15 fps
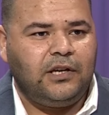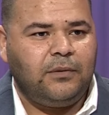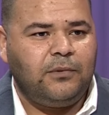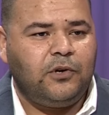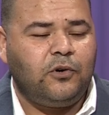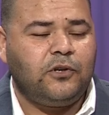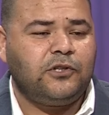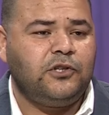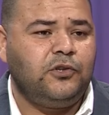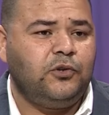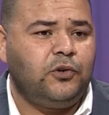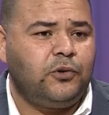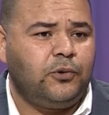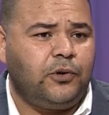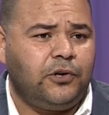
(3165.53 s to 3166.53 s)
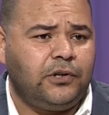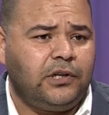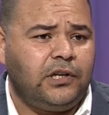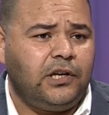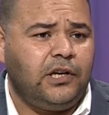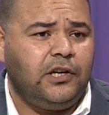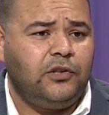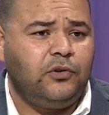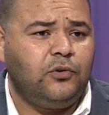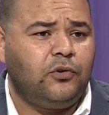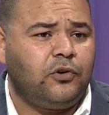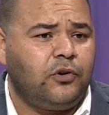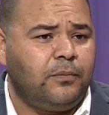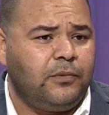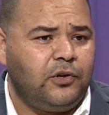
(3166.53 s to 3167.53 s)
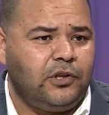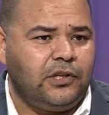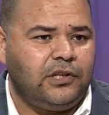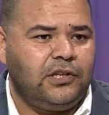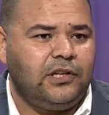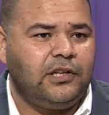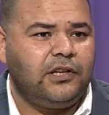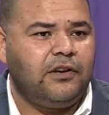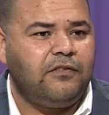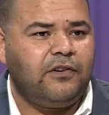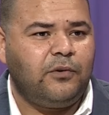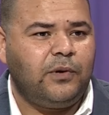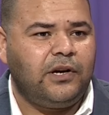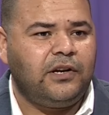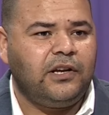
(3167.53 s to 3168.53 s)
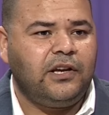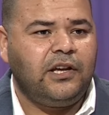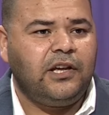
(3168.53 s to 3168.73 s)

because in your work, in your community, and everywhere,